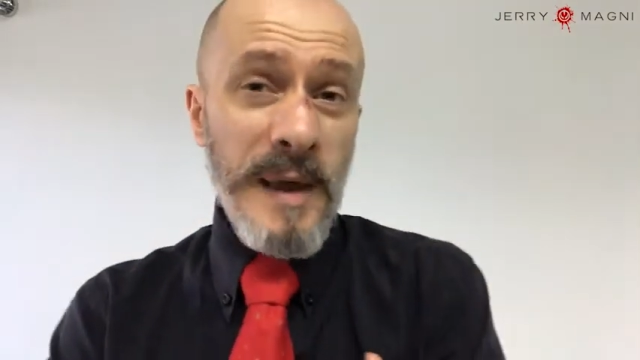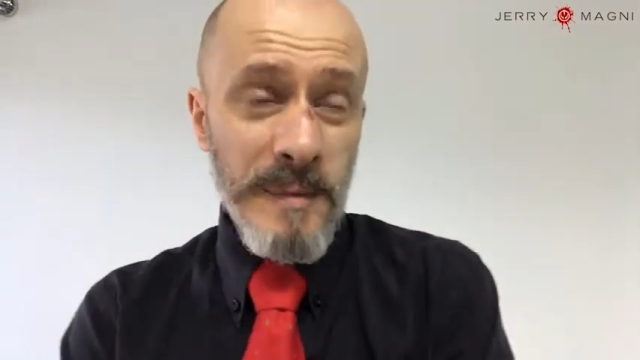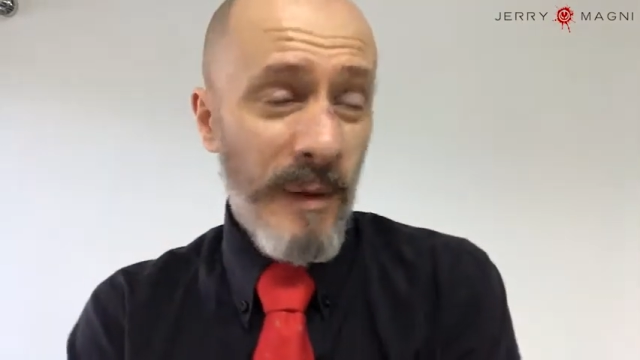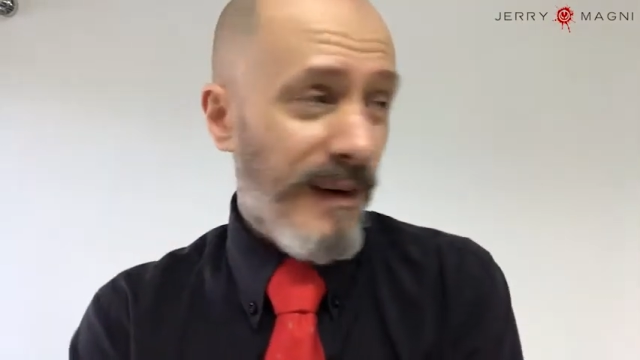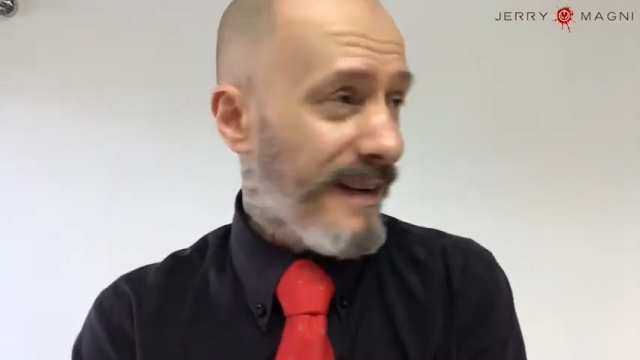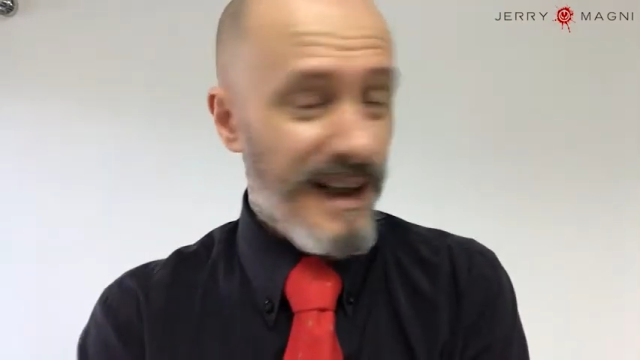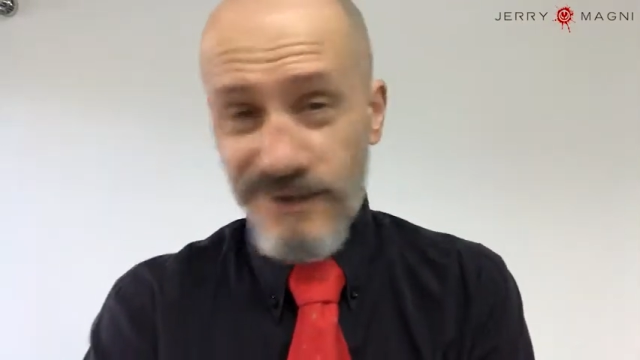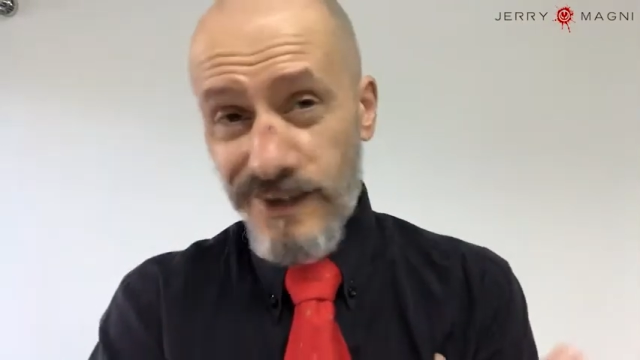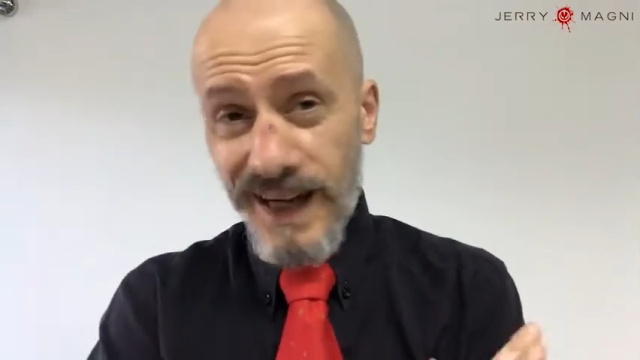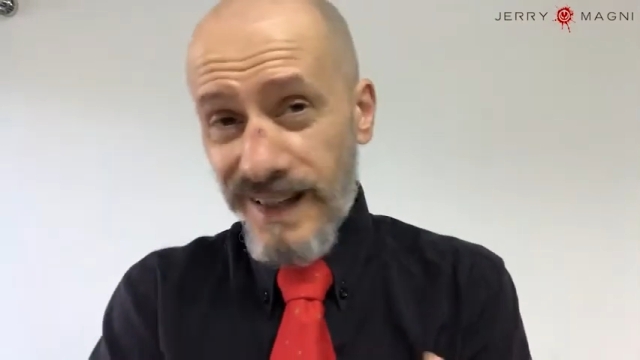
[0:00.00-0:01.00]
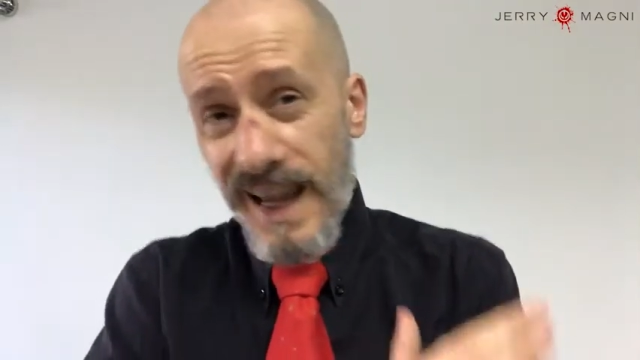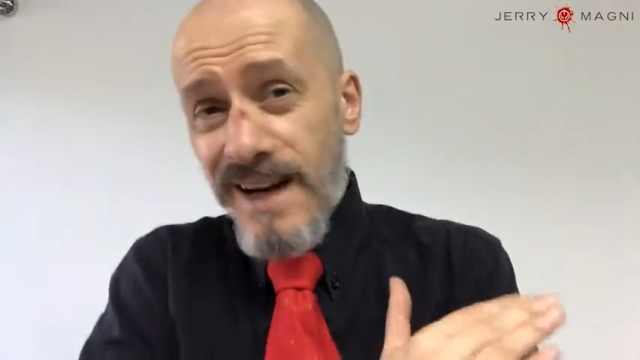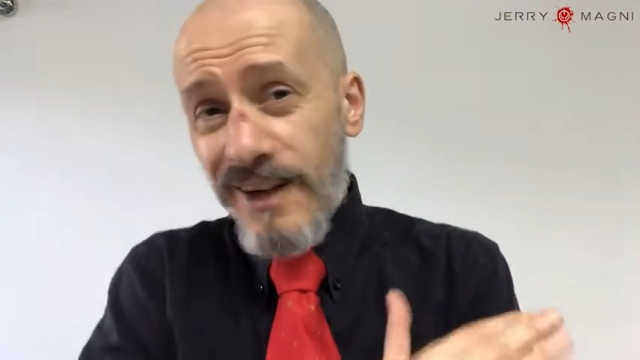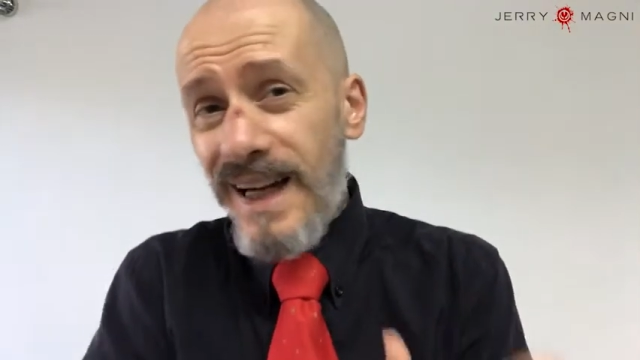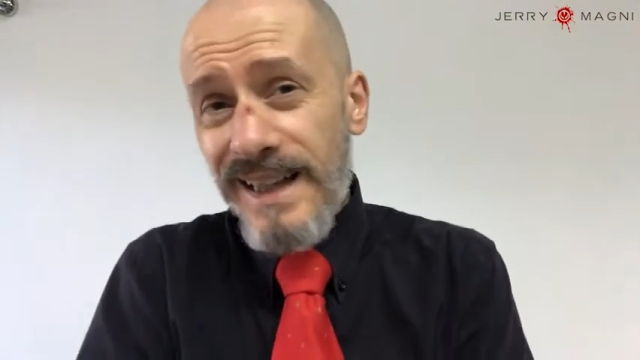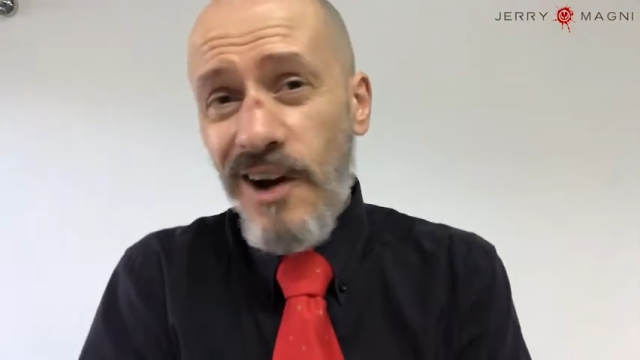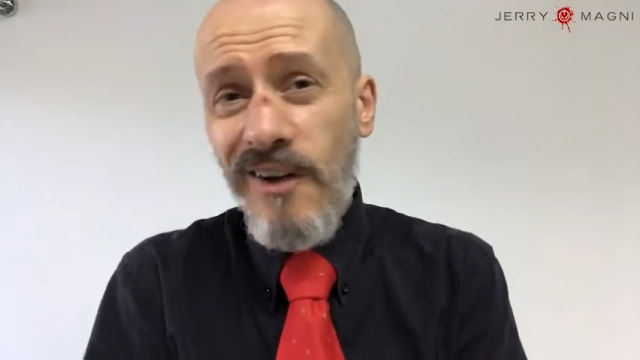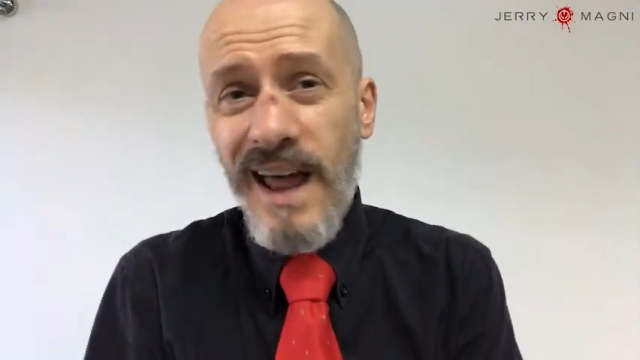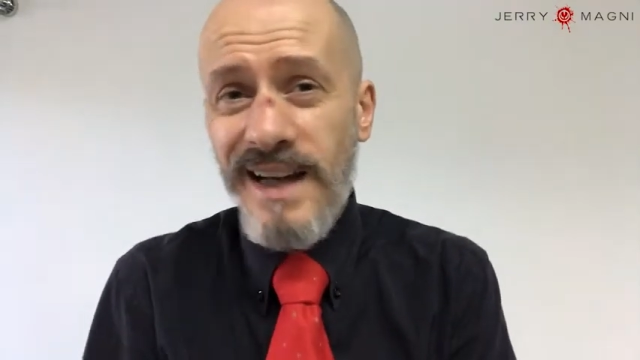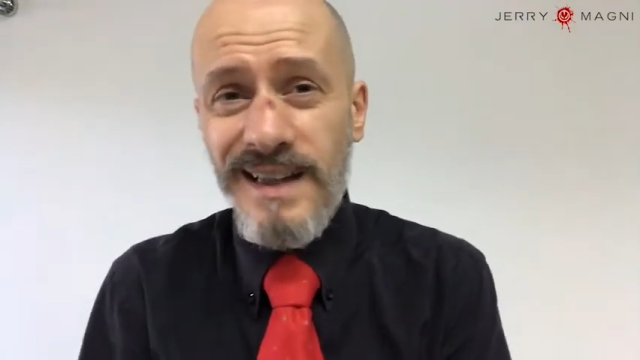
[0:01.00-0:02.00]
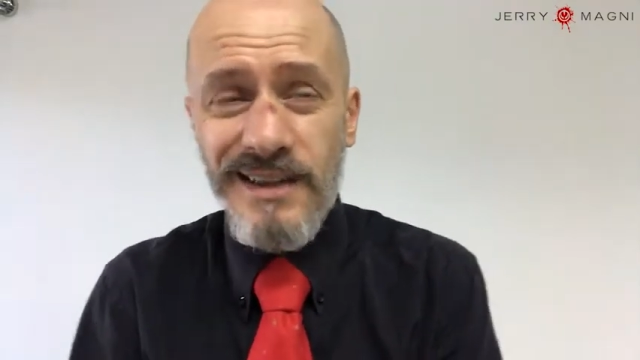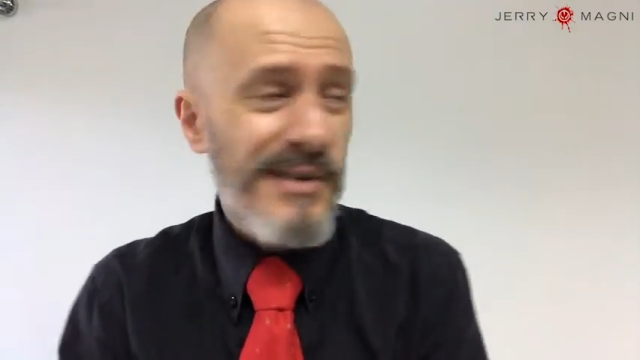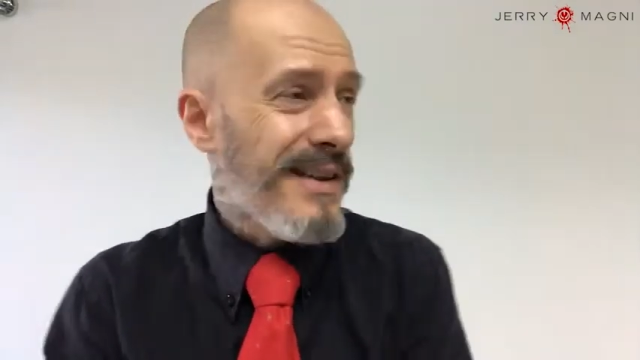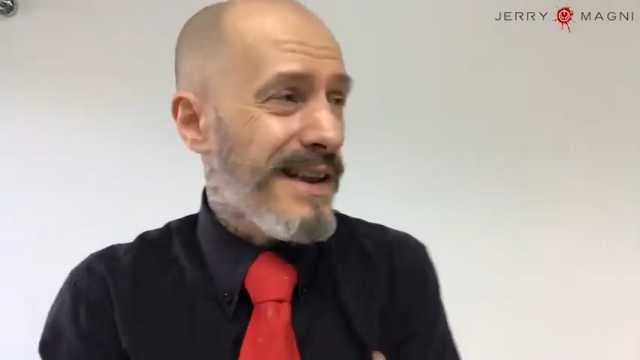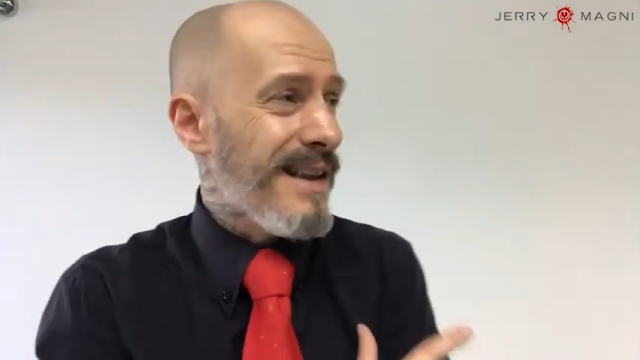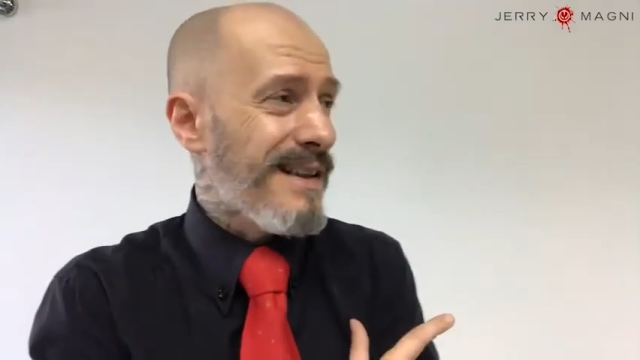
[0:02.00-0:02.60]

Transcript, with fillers: people re they really don't like tattoo